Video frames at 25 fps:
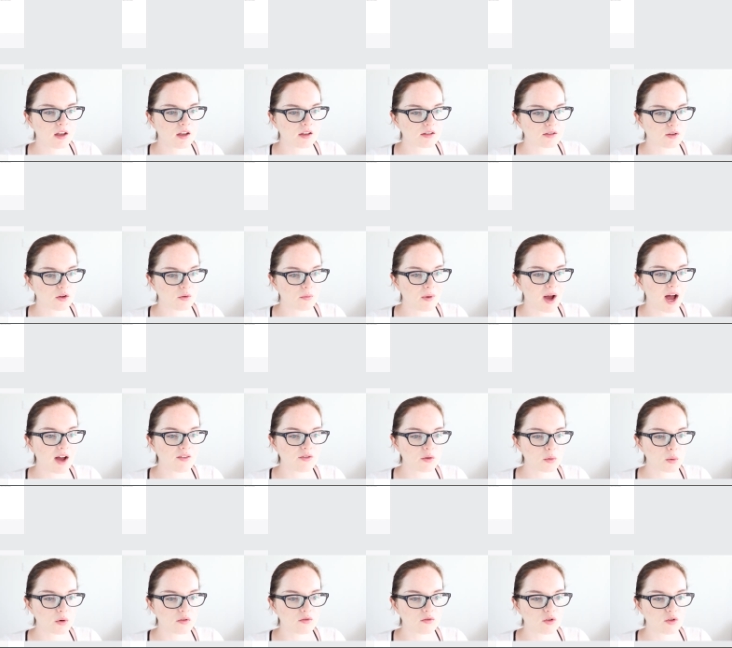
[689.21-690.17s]
So my
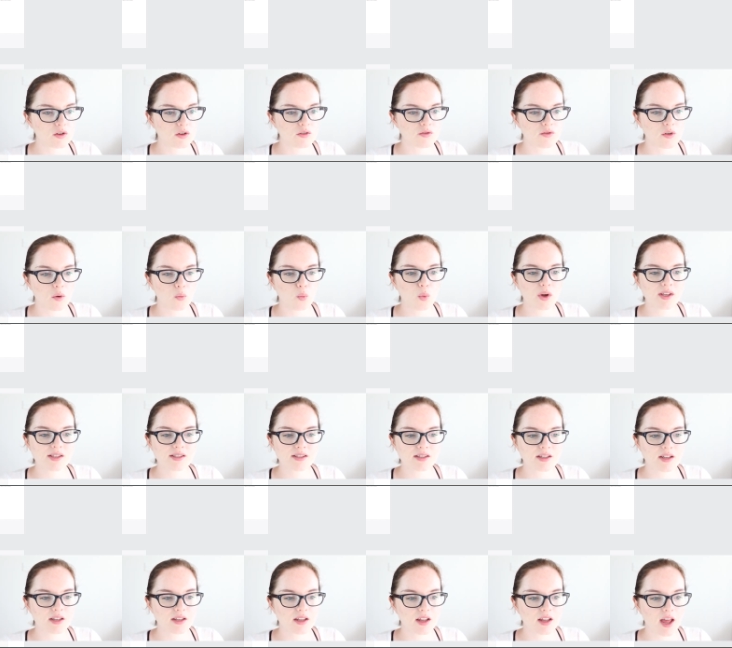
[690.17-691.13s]
advert will run from
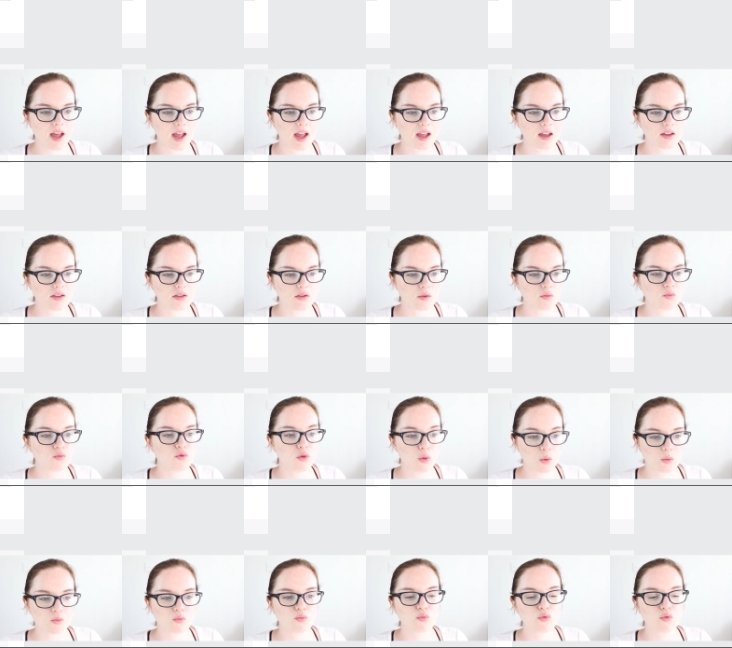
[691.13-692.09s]
Wednesday the
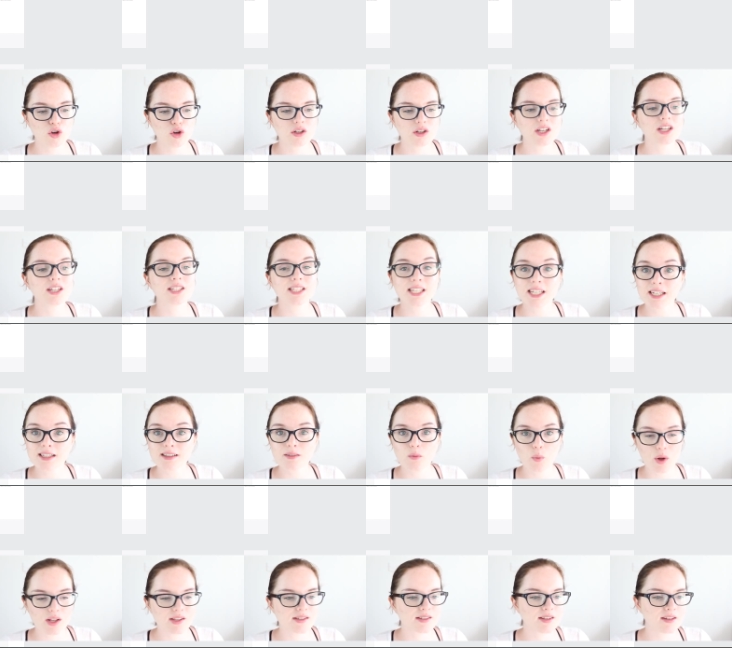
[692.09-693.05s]
8th, run until
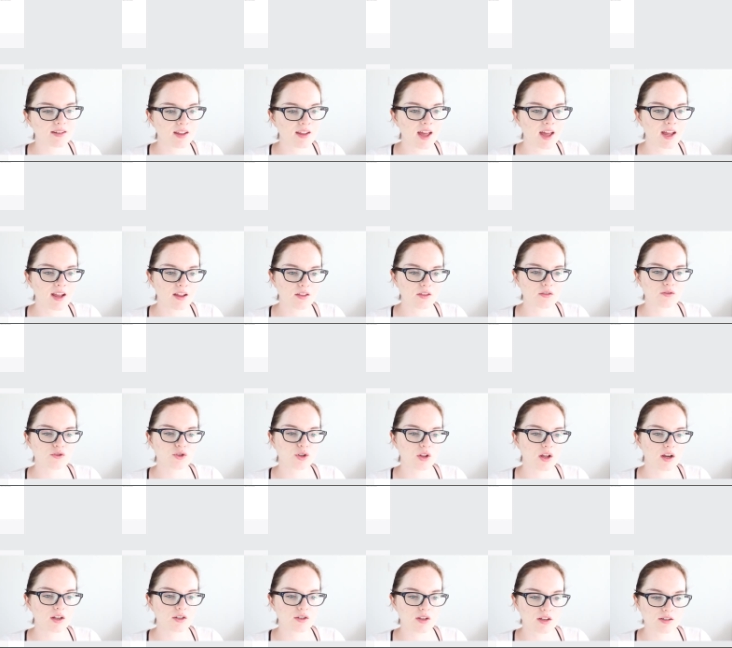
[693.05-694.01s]
Wednesday the 8th of
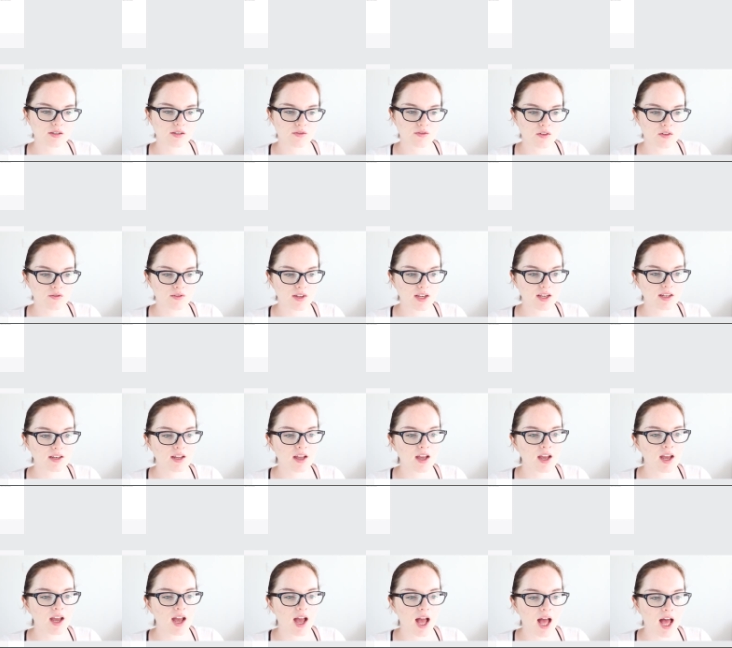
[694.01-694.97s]
July 2015,
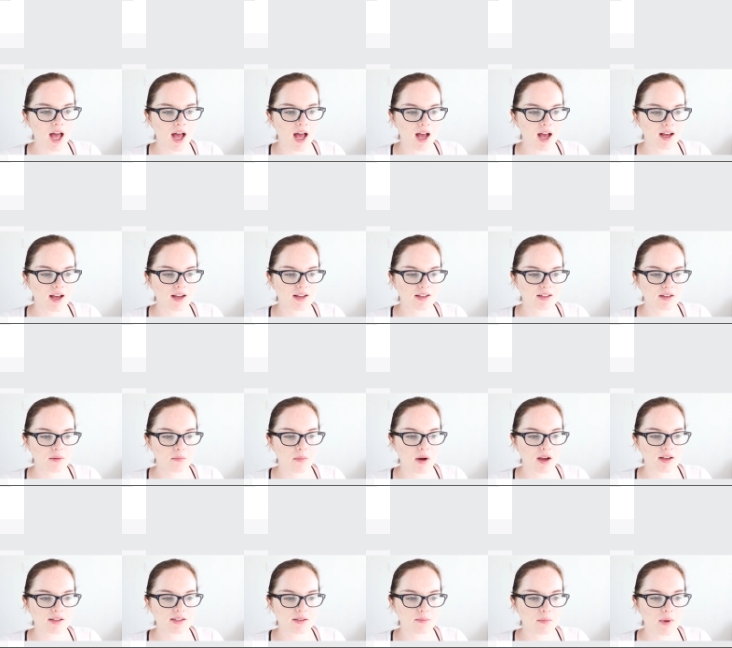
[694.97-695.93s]
and
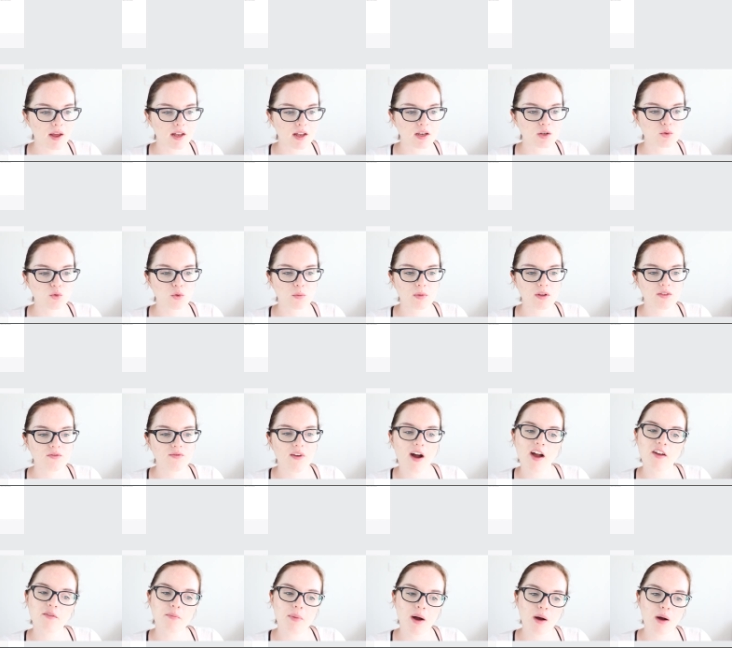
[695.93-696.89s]
my spend will be
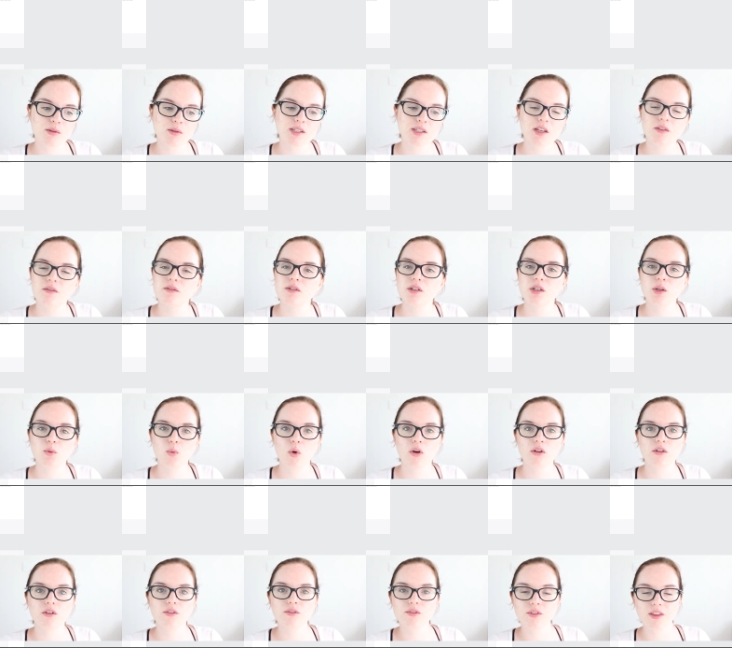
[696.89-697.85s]
£5.71
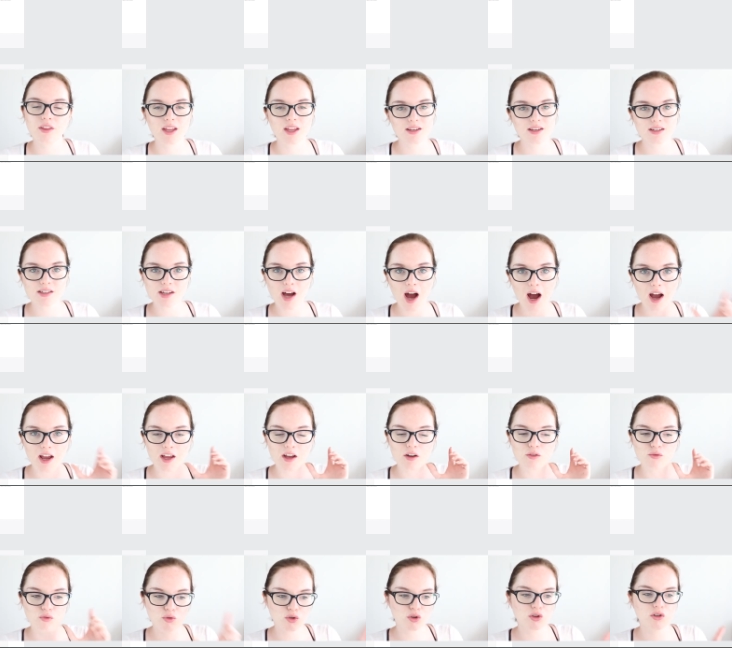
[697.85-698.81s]
for the entire
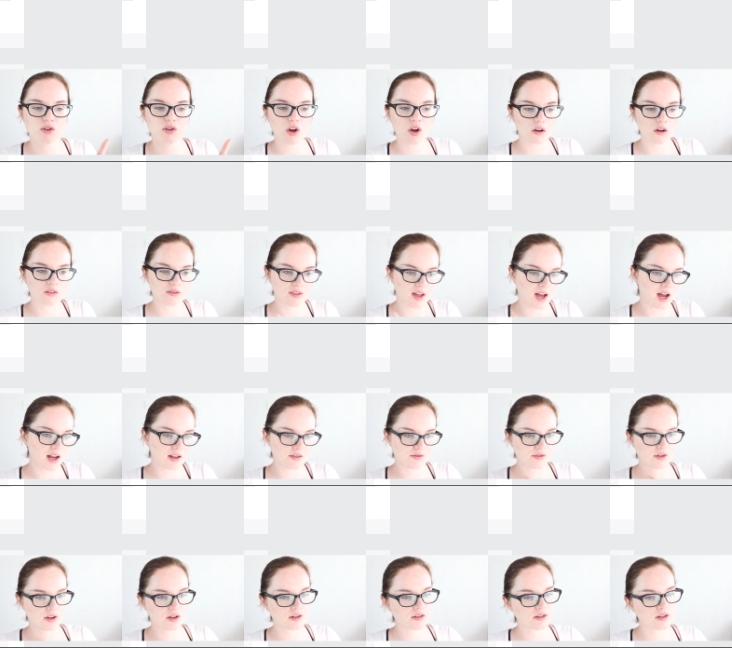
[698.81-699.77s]
run of the
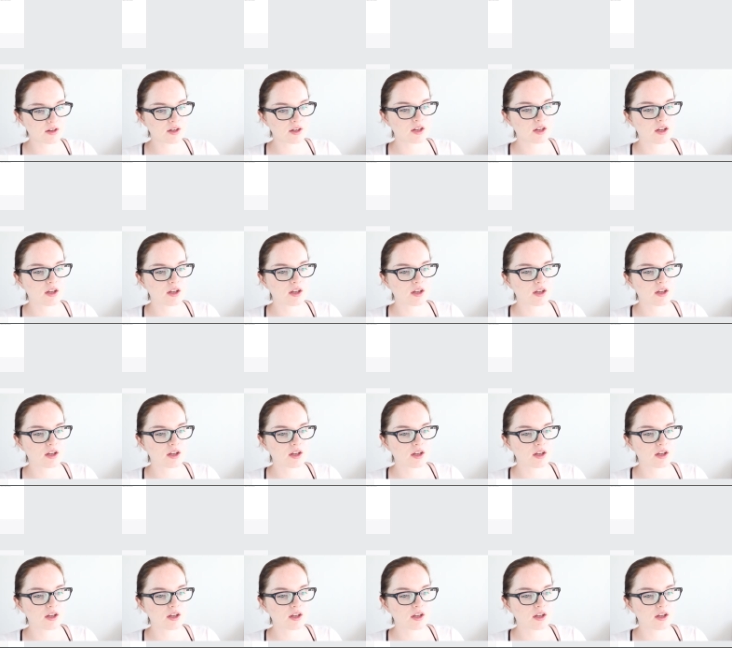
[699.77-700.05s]
advert.